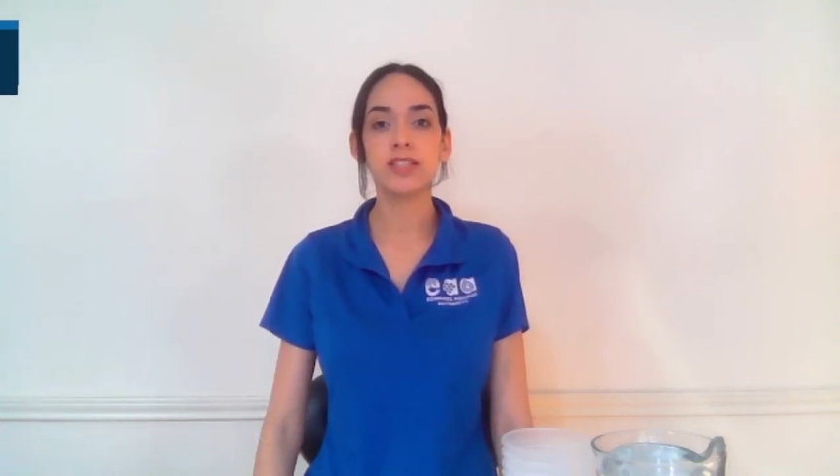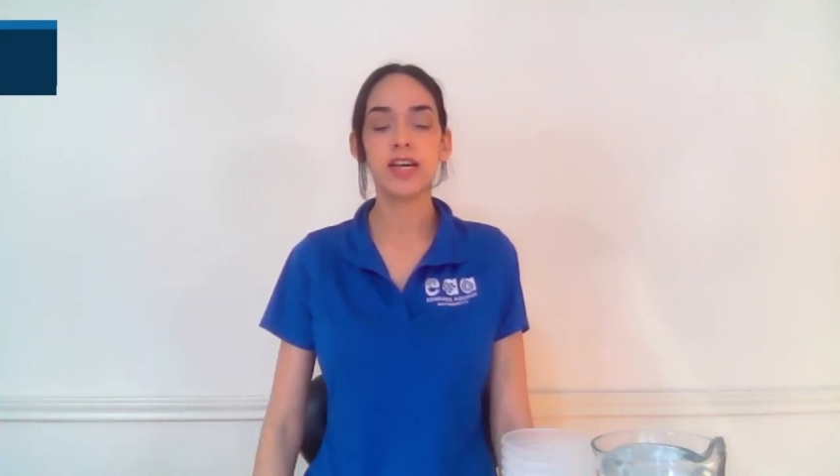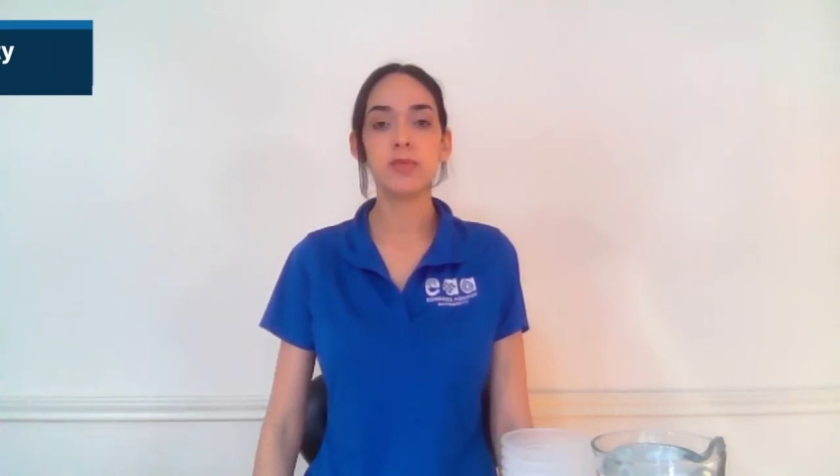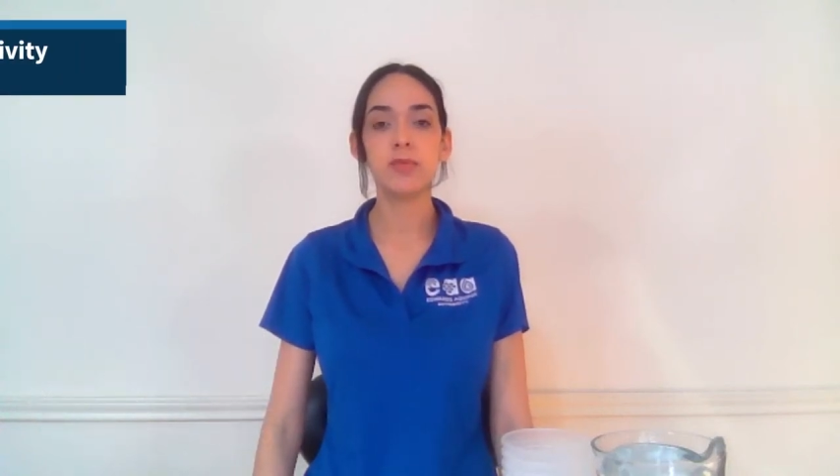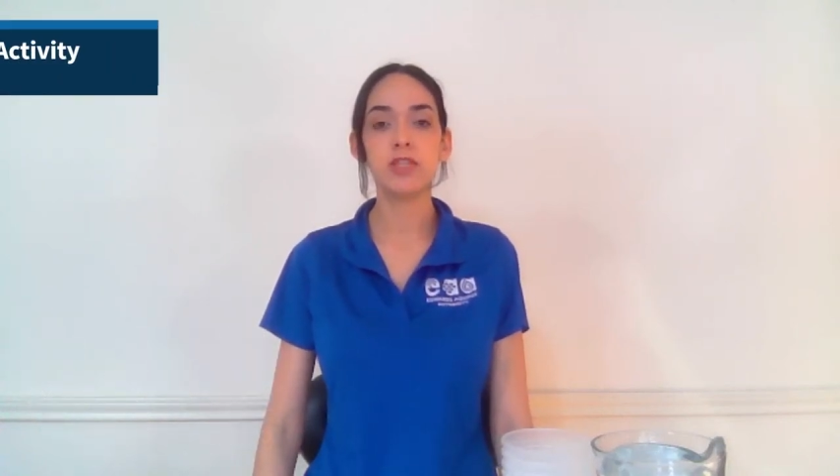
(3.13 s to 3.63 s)

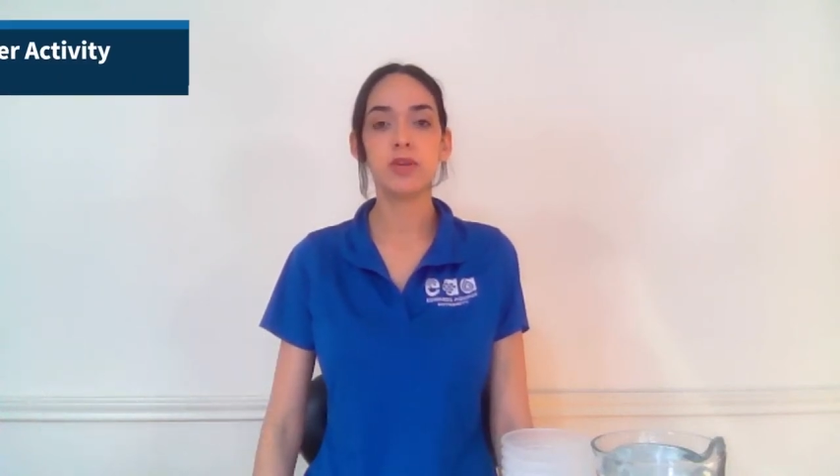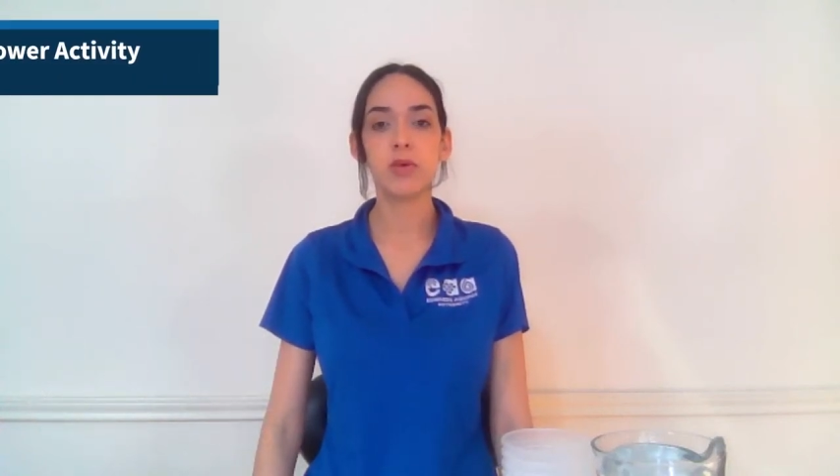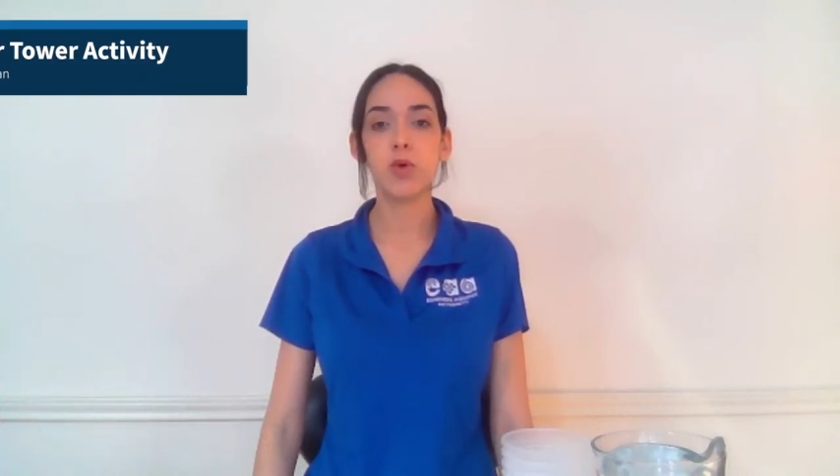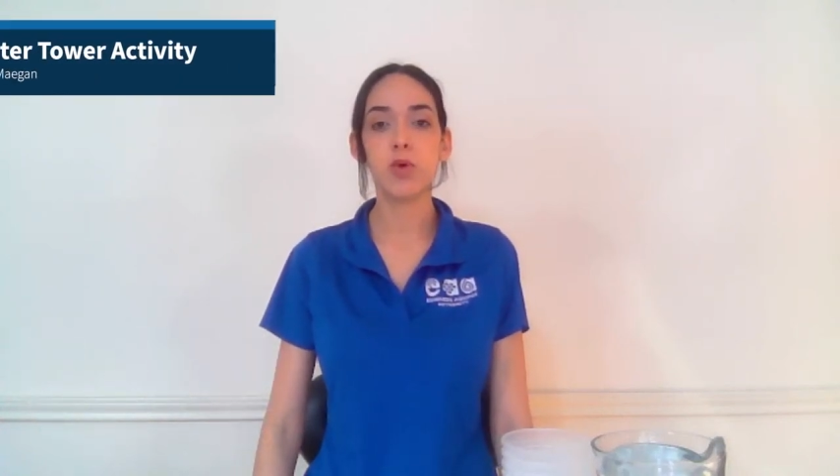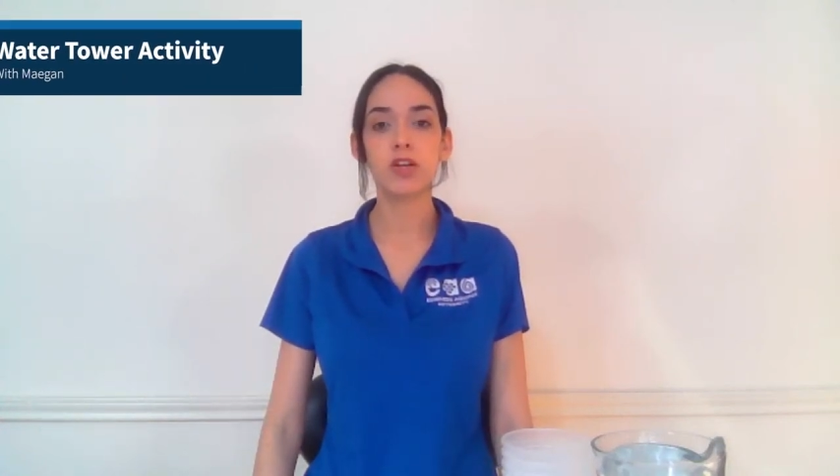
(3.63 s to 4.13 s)
and today I'll be
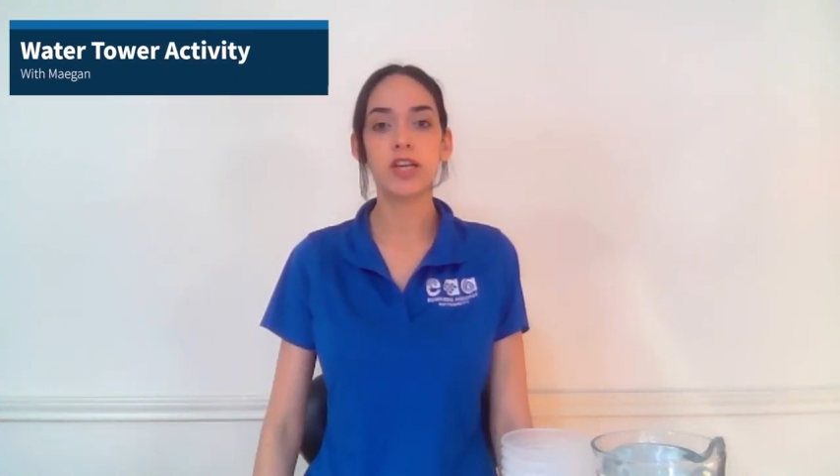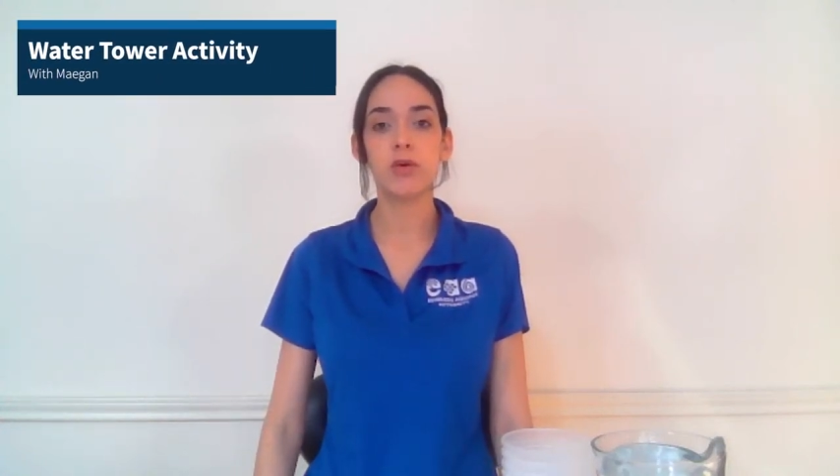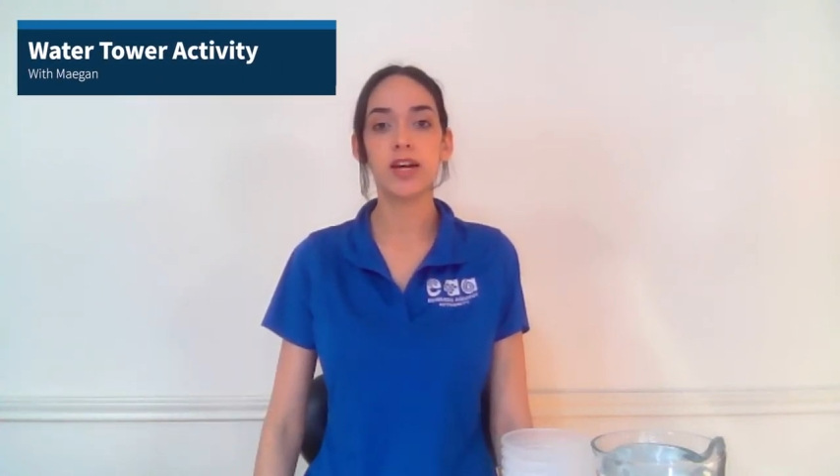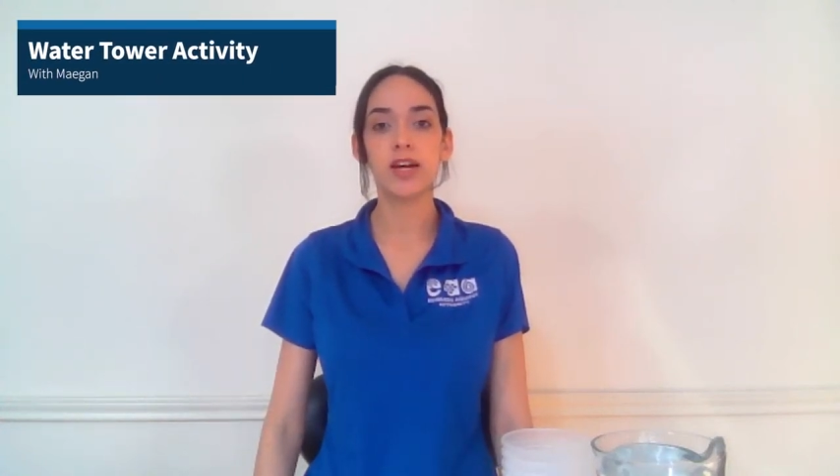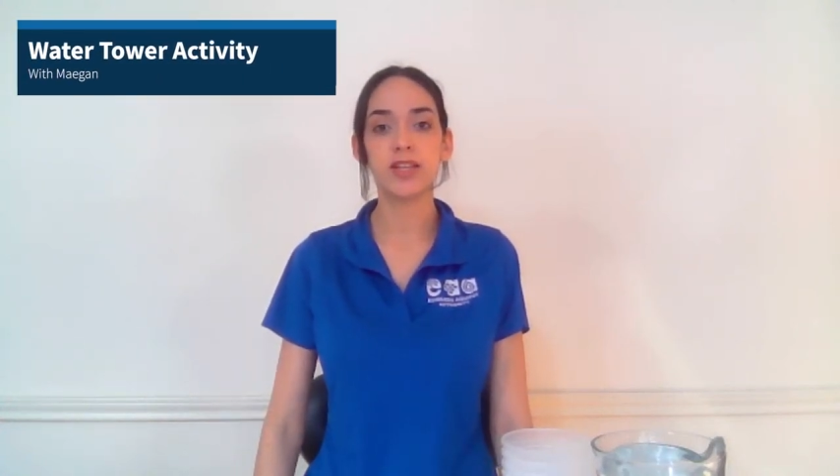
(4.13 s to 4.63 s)
doing a water
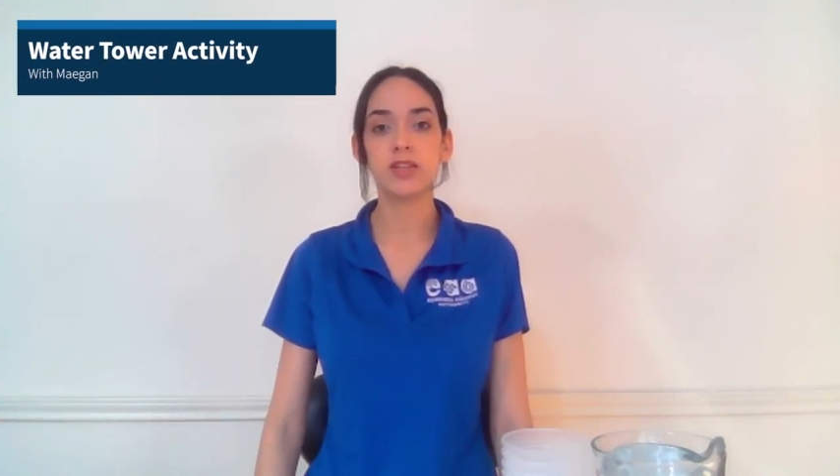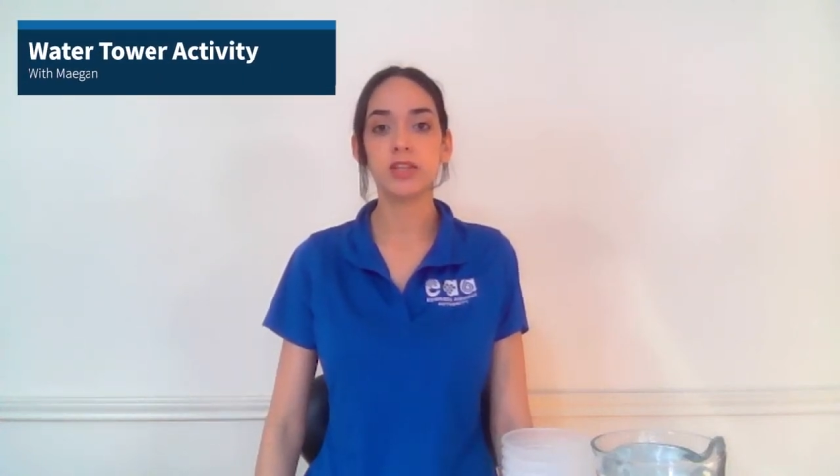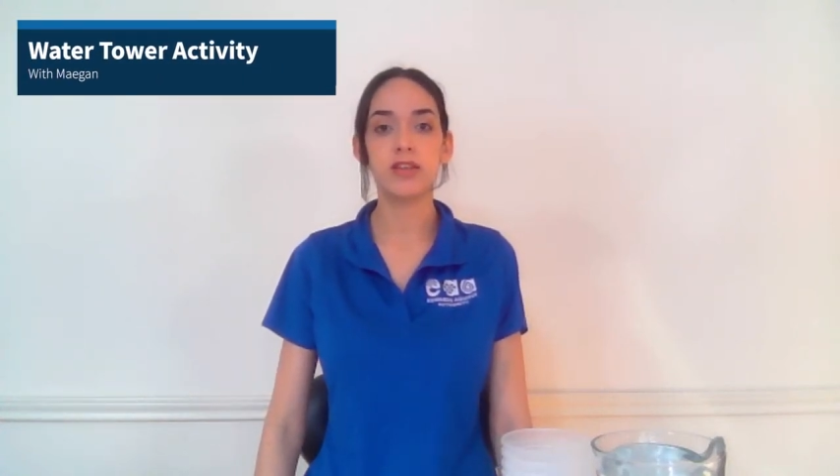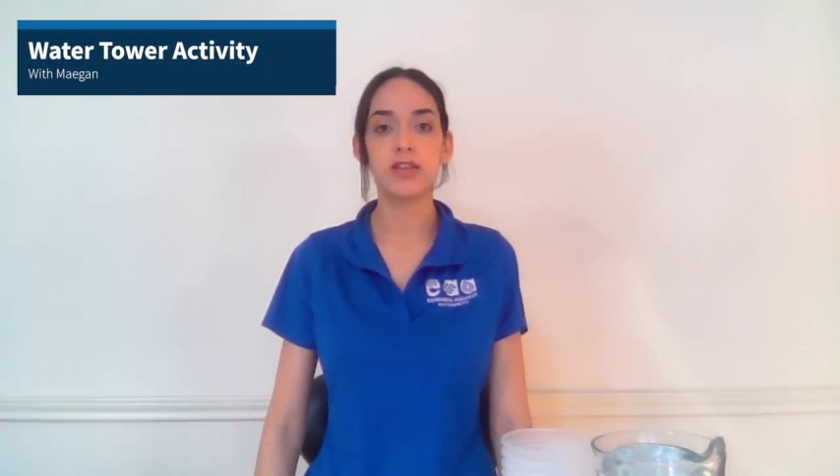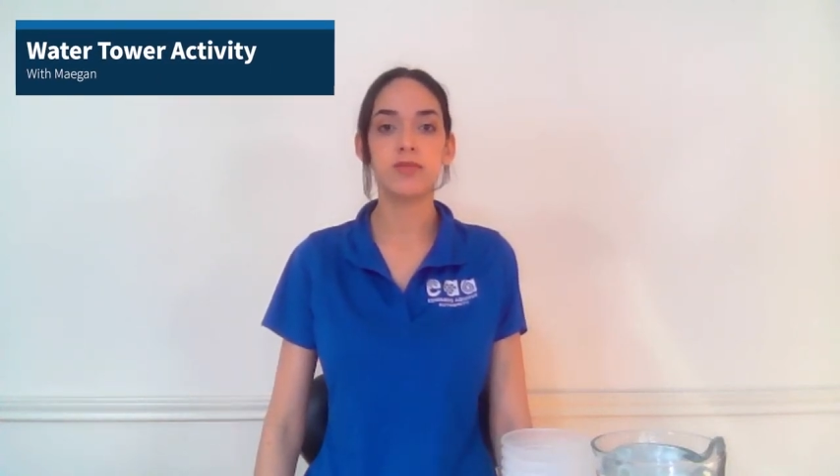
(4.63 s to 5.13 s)
tower
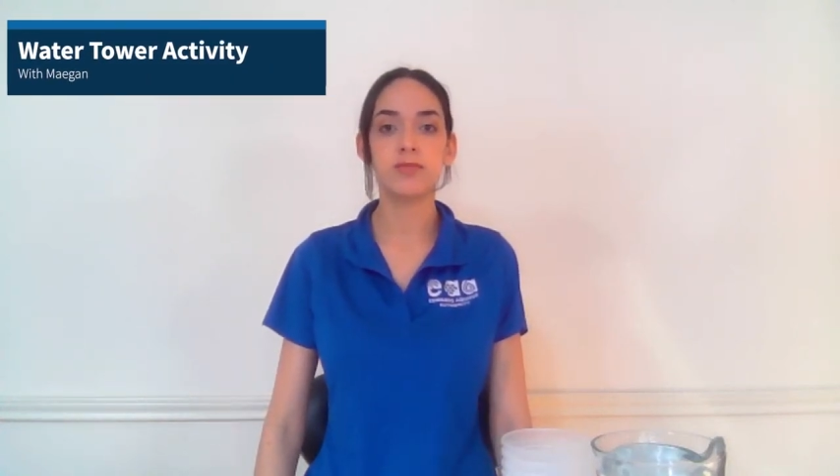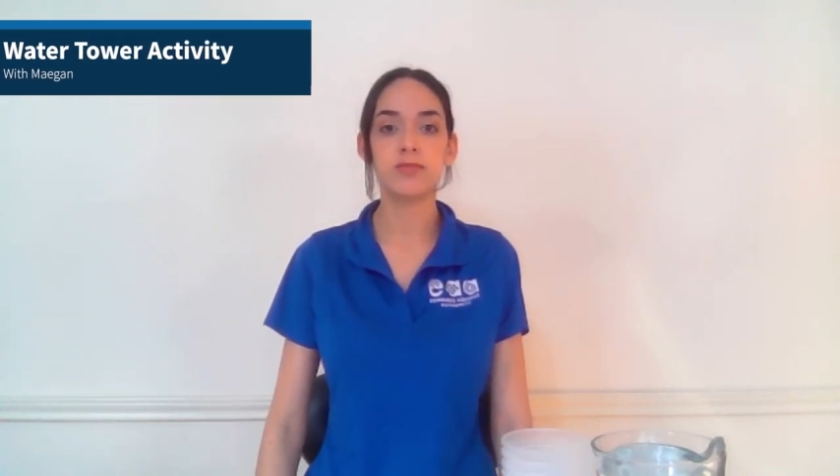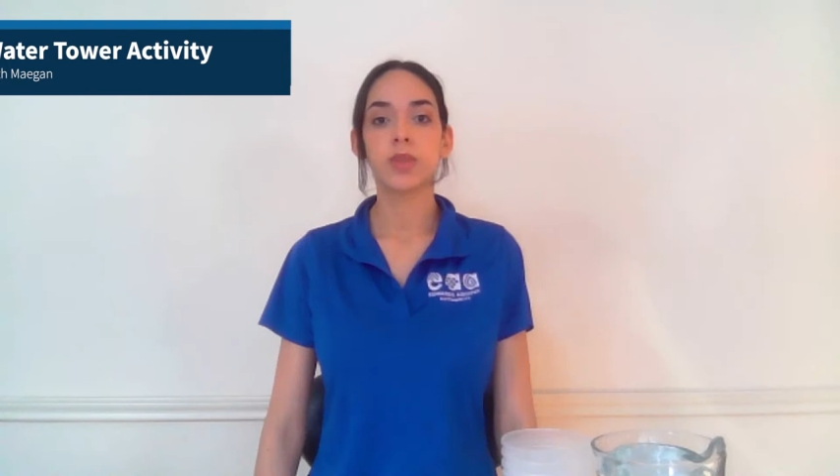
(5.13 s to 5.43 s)
activity.